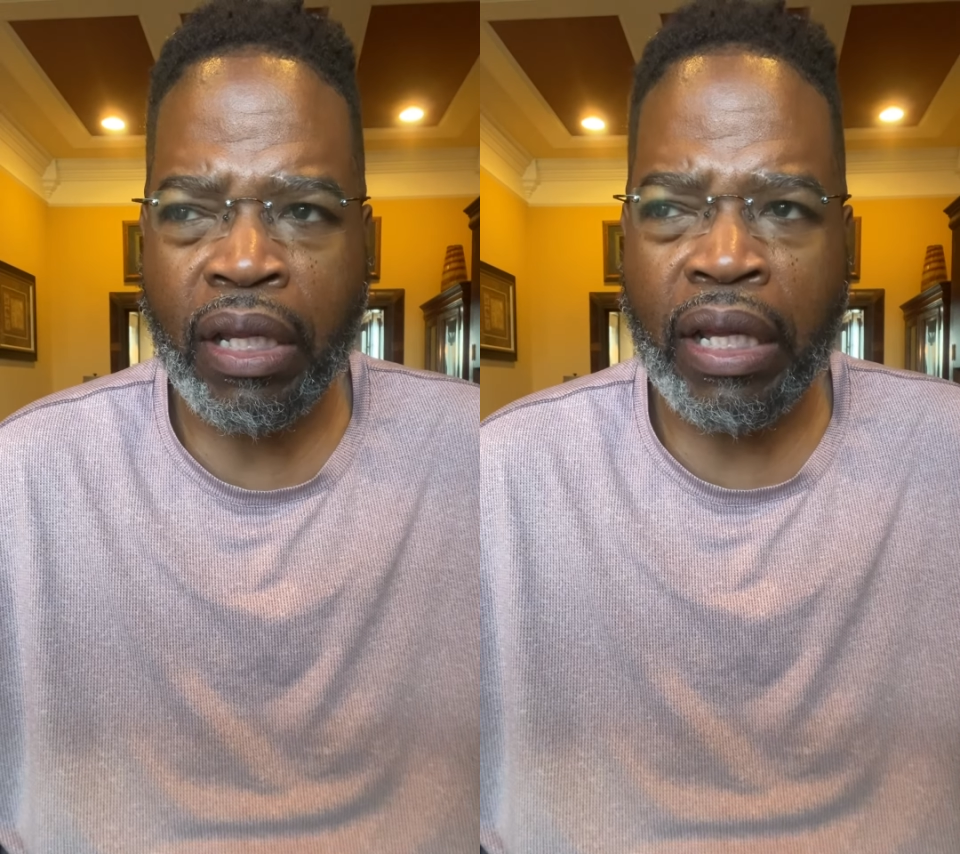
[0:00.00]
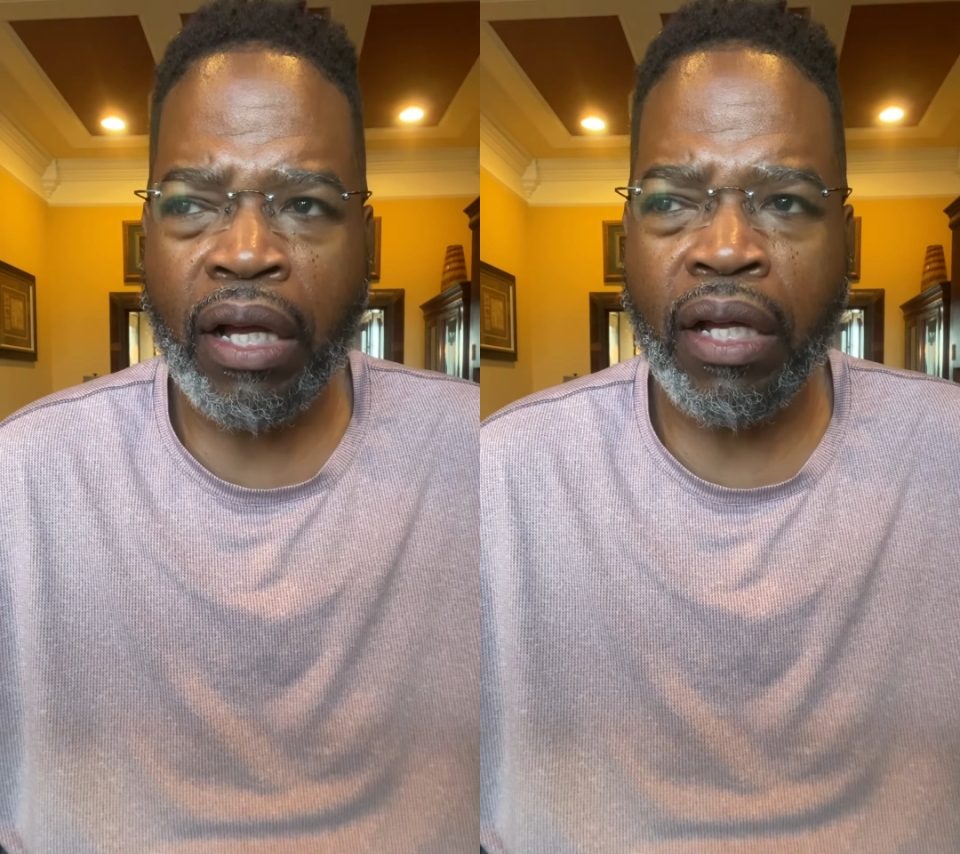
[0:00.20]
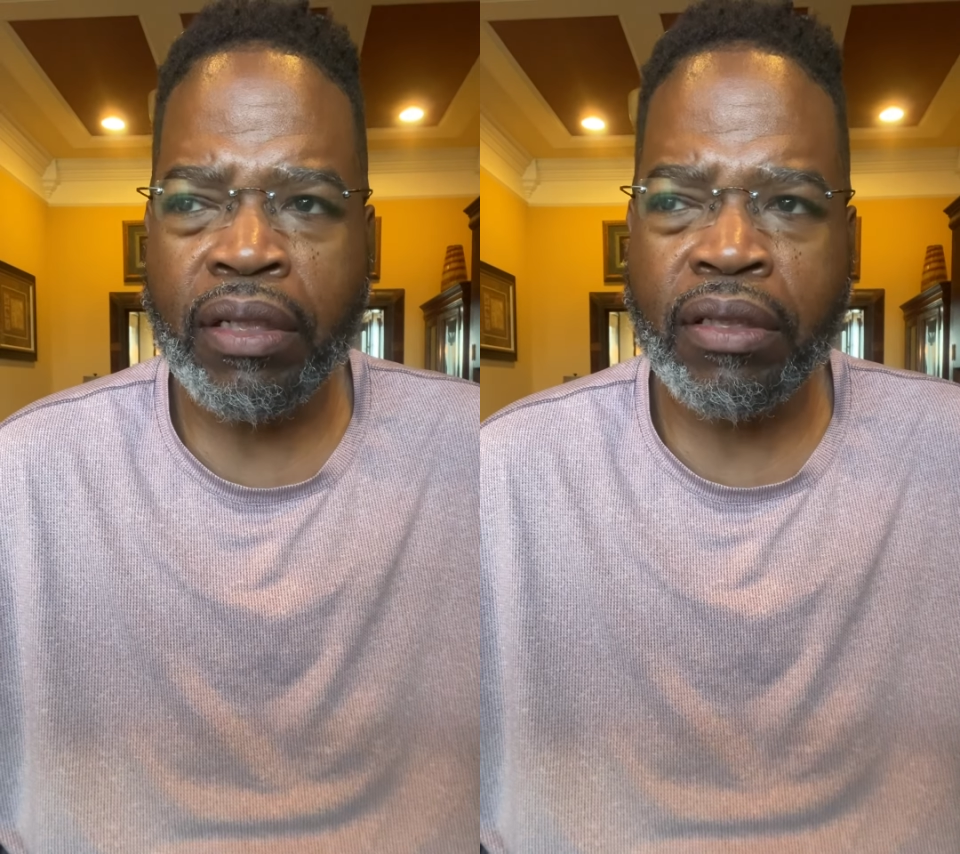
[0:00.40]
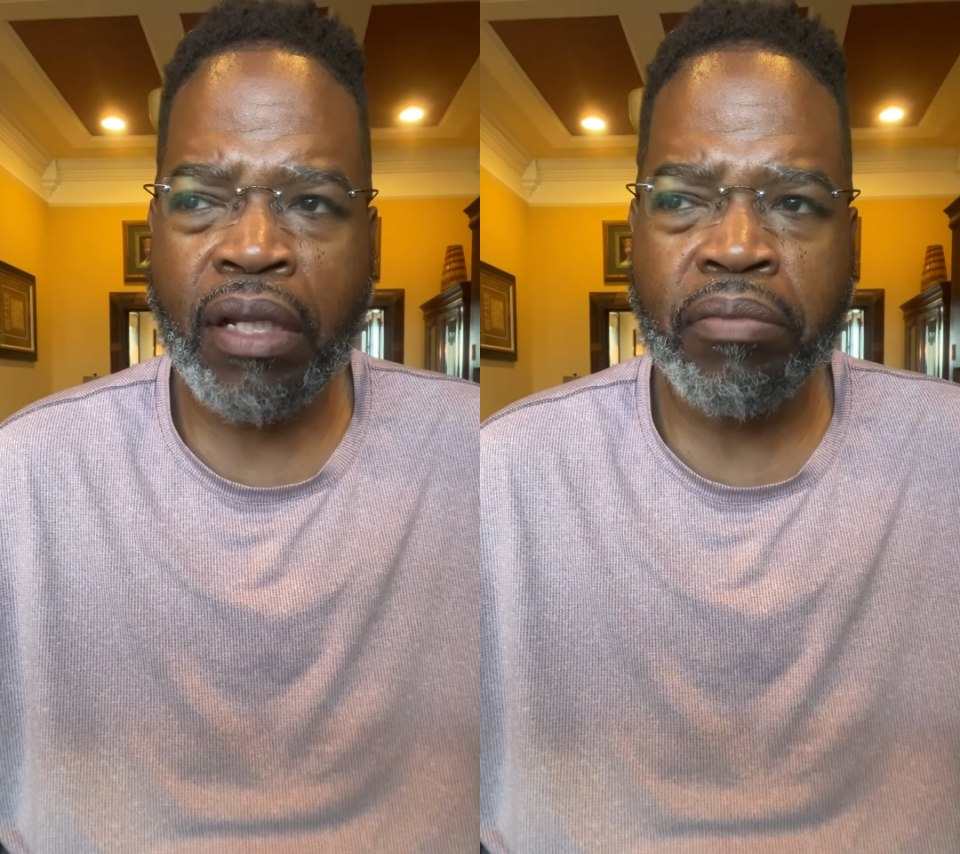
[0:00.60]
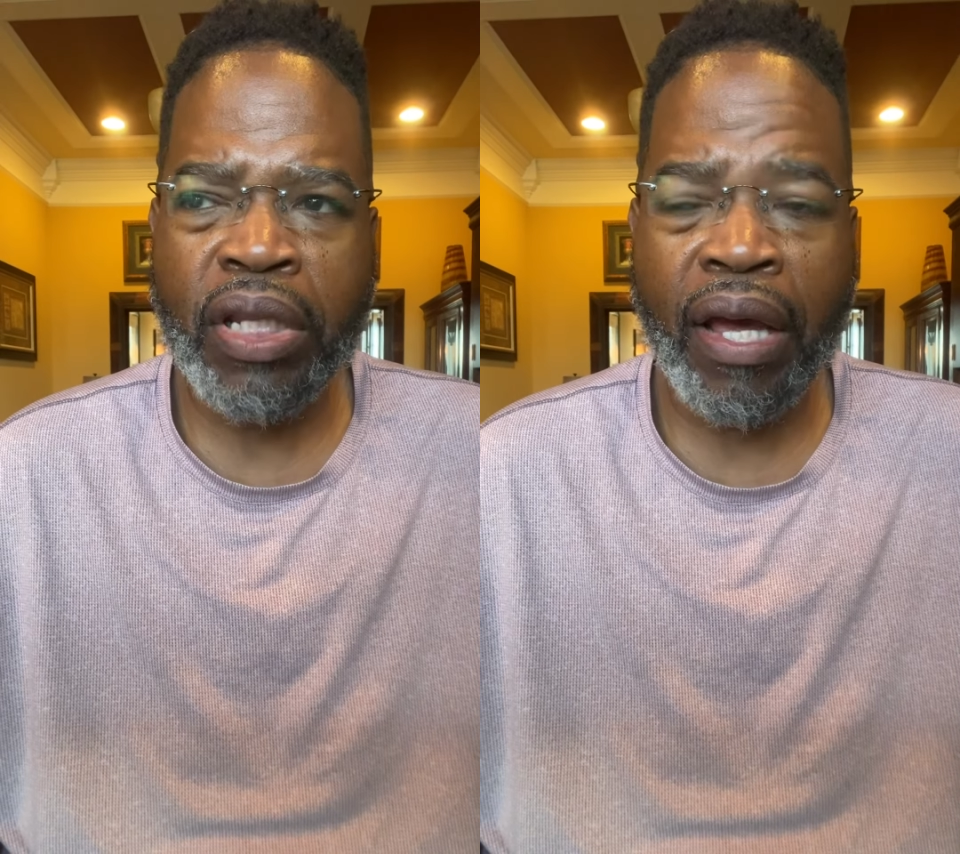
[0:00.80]
Uh,
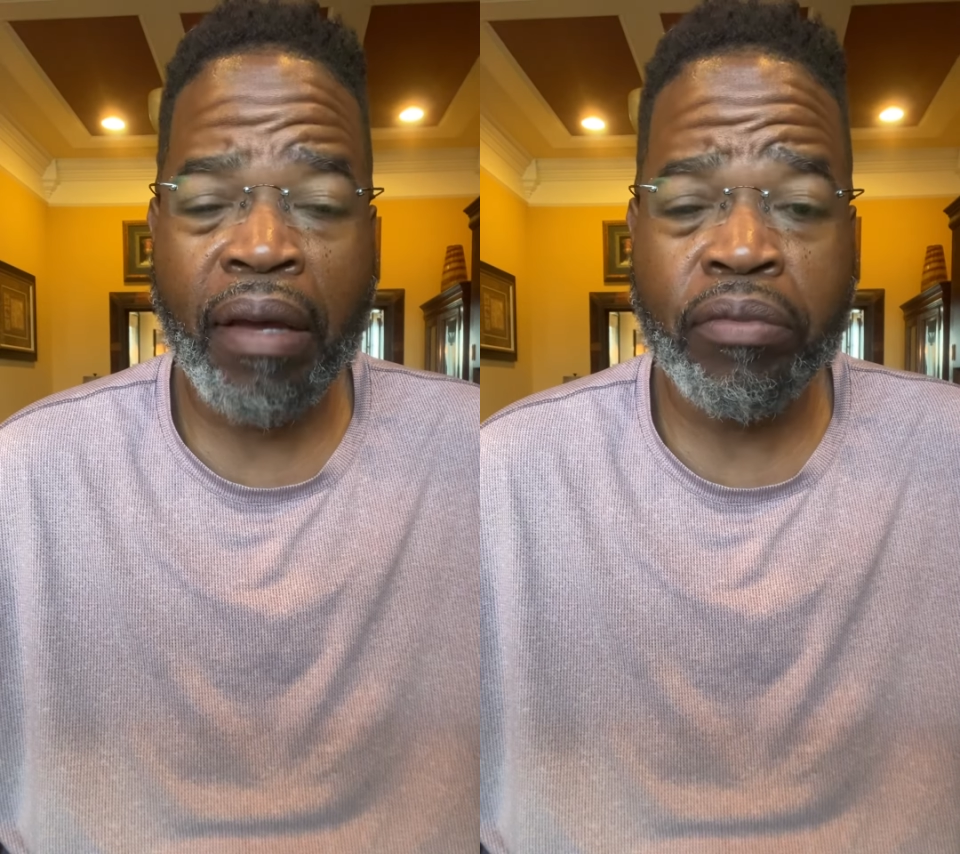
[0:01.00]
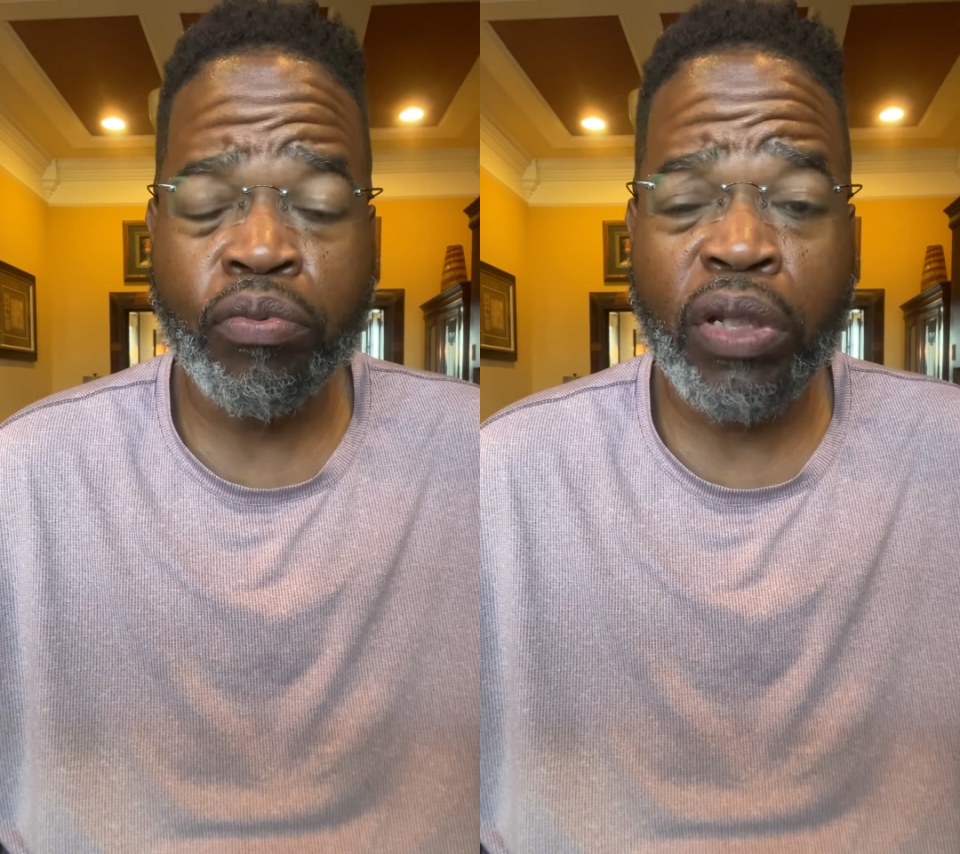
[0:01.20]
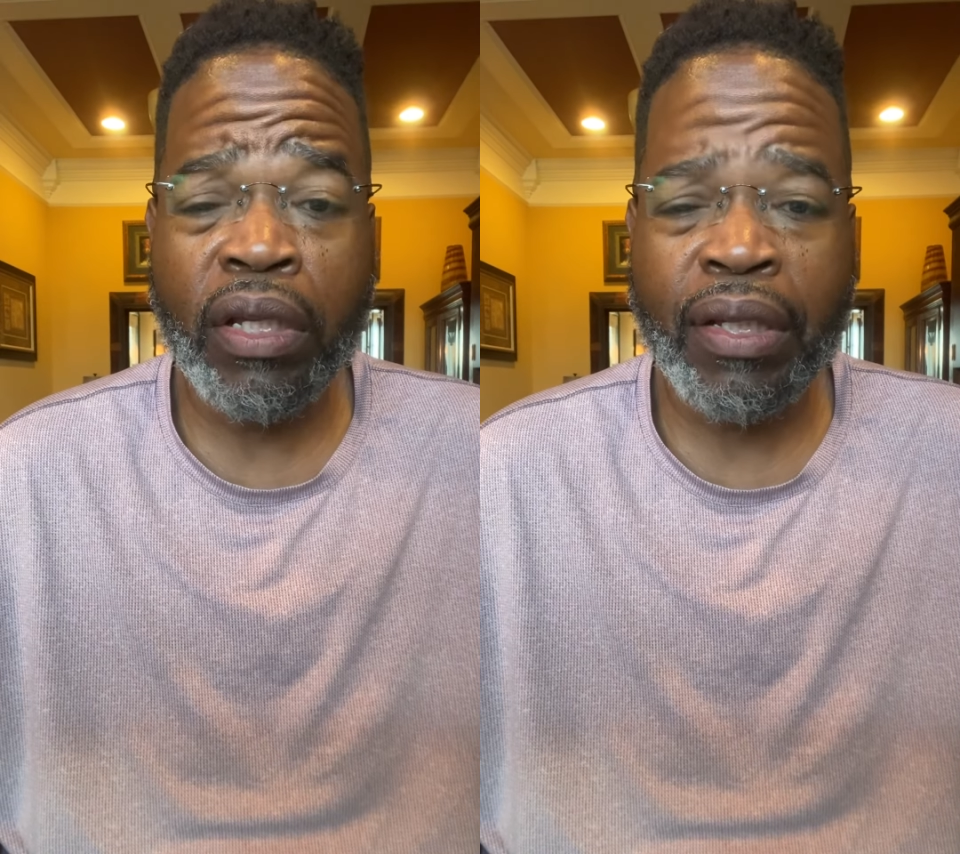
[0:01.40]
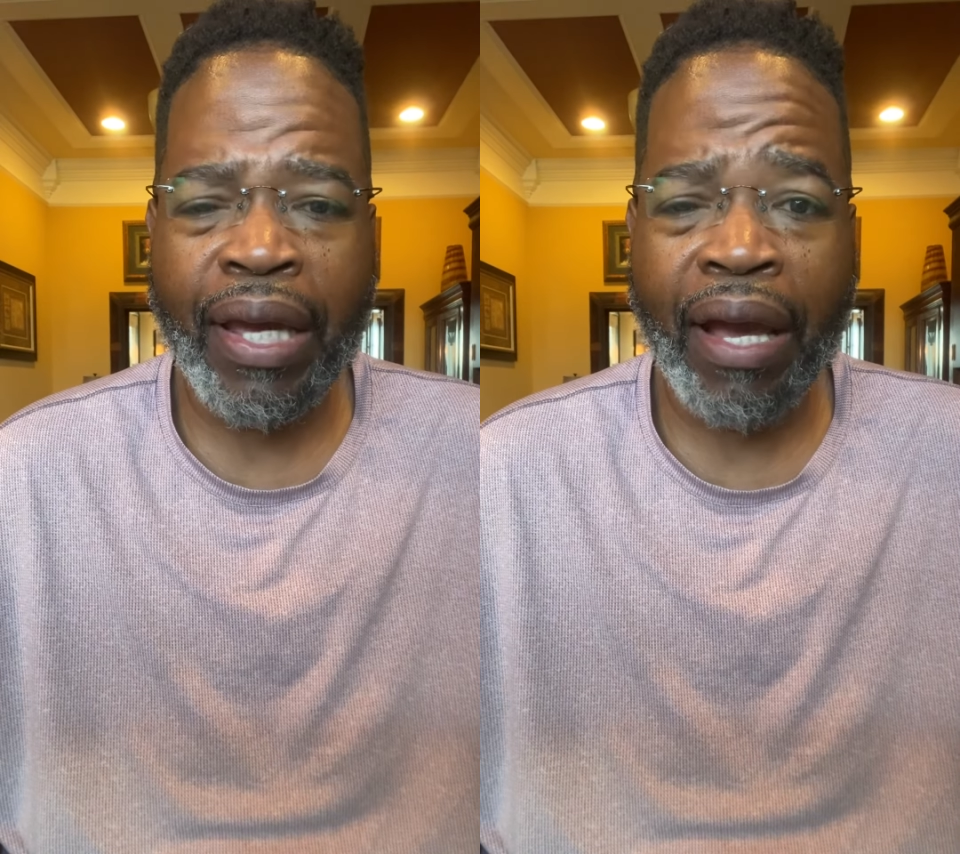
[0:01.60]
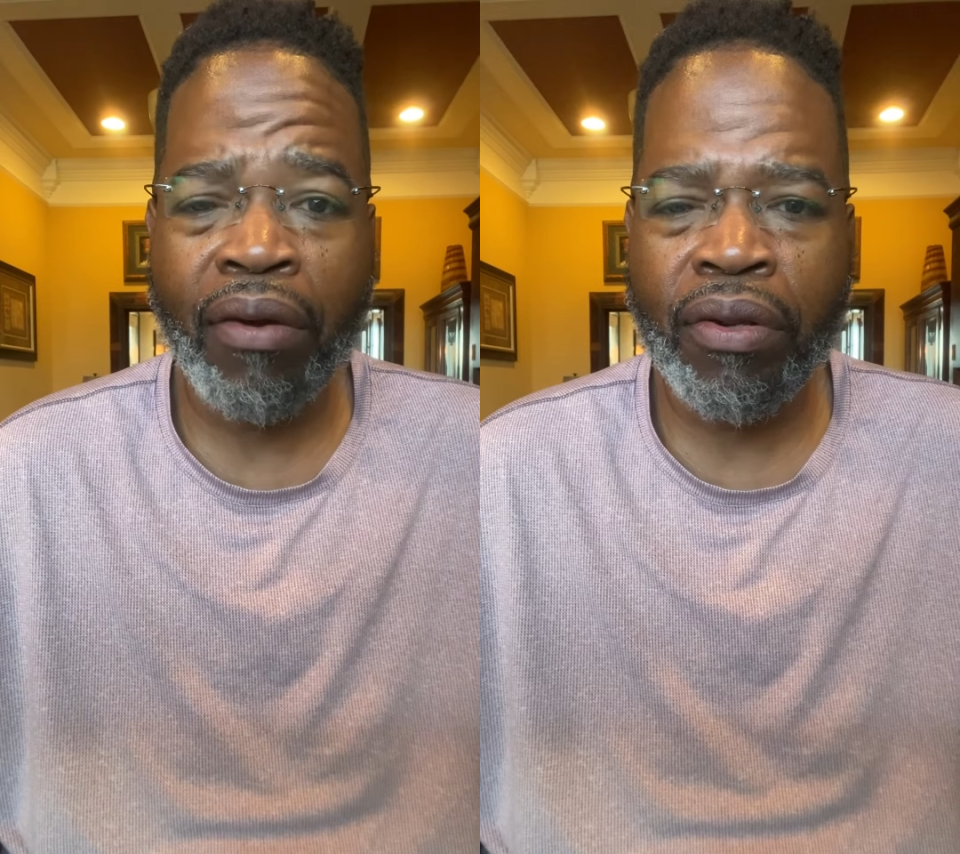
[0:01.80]
sometimes we
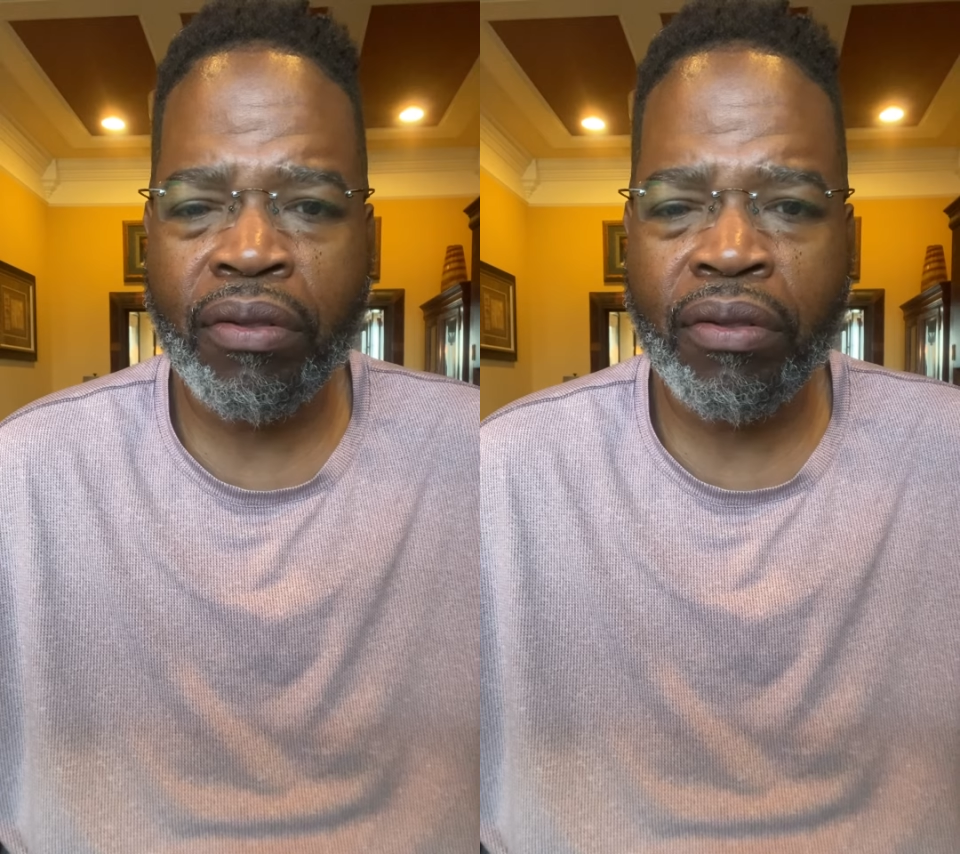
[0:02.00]
encounter